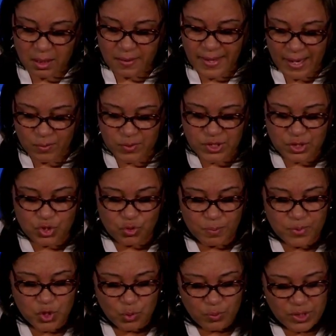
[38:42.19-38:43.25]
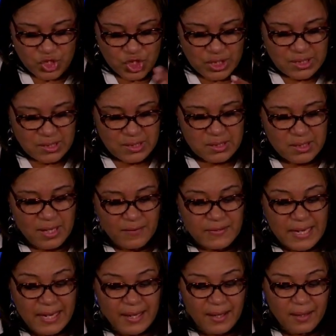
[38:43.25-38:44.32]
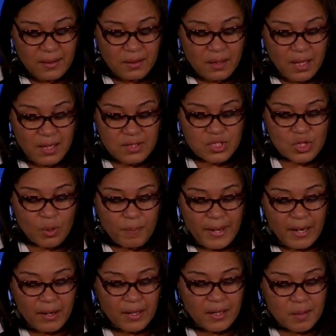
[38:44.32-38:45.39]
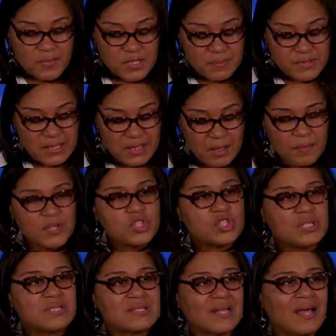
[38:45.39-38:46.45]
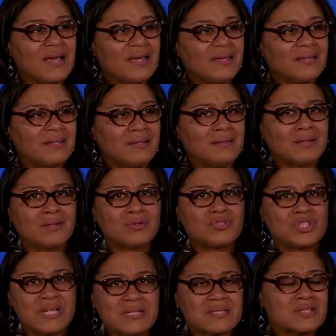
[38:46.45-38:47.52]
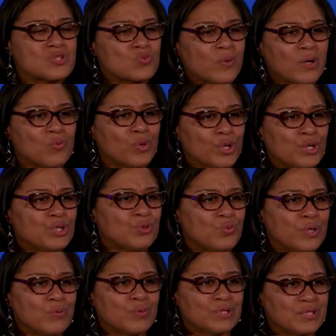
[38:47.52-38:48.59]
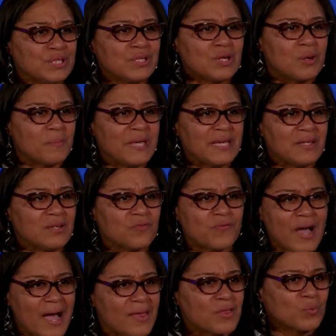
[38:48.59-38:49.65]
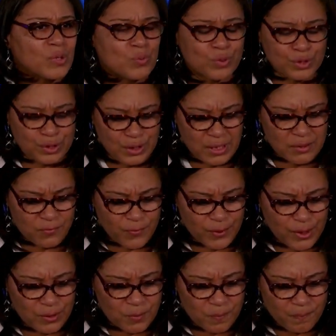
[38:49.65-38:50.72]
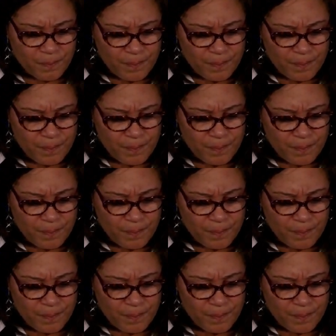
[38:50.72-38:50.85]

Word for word: That was the scripture when Jesus left. And, and so Mary comes up to him and she's like, You know, Jesus, where were you? We were, you know, me and your father, we were looking for you.